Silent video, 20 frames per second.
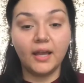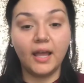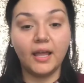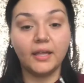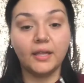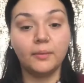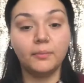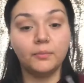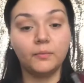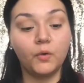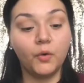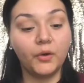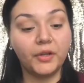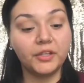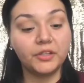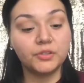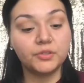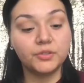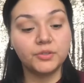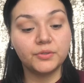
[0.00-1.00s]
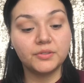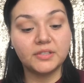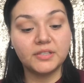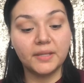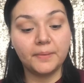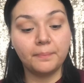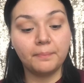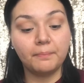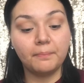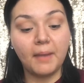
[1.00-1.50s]
I am going to
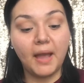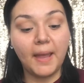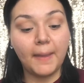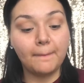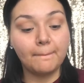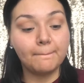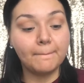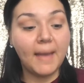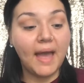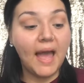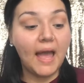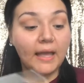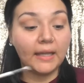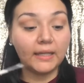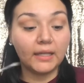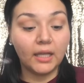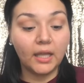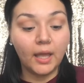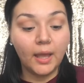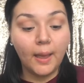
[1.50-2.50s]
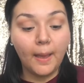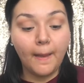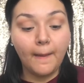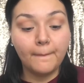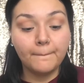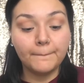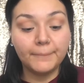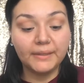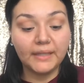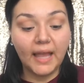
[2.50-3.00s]
dip my MAC
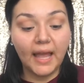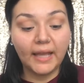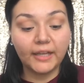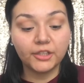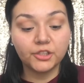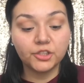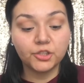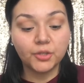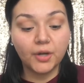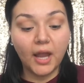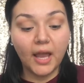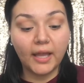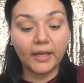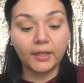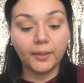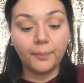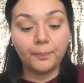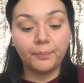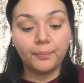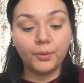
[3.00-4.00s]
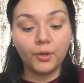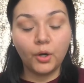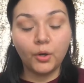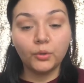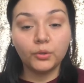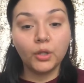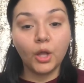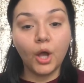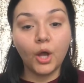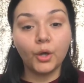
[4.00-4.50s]
Black Track
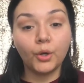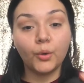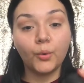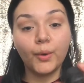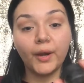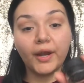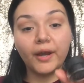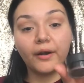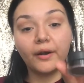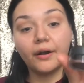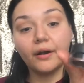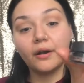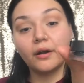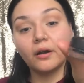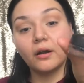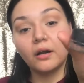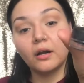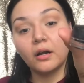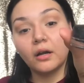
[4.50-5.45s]
Pro Longwear